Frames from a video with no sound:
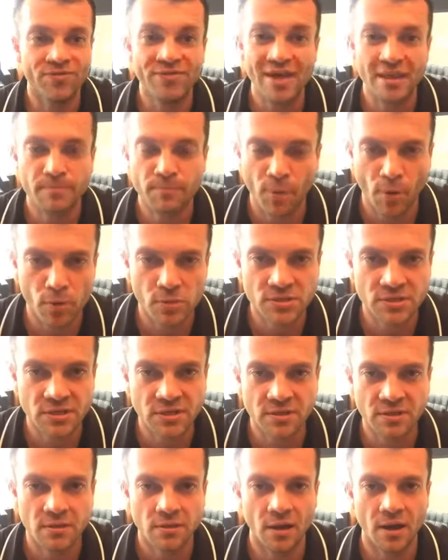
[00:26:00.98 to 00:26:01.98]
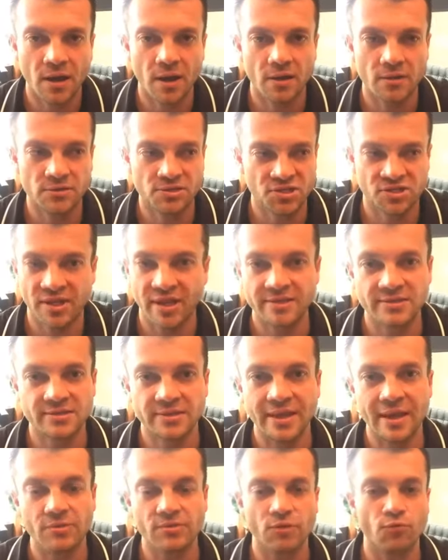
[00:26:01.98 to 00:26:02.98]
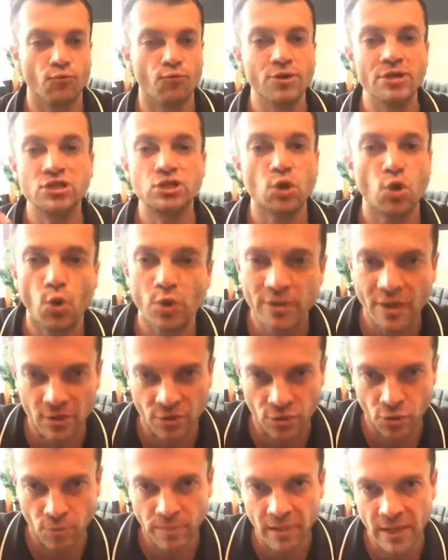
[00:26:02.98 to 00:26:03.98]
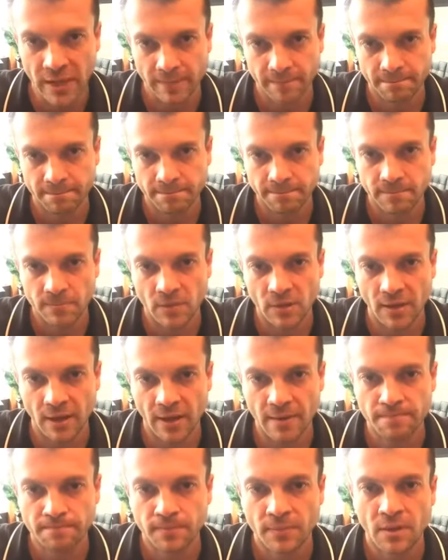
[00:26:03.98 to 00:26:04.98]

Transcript: that person, just cancel out and rejoin under me, okay?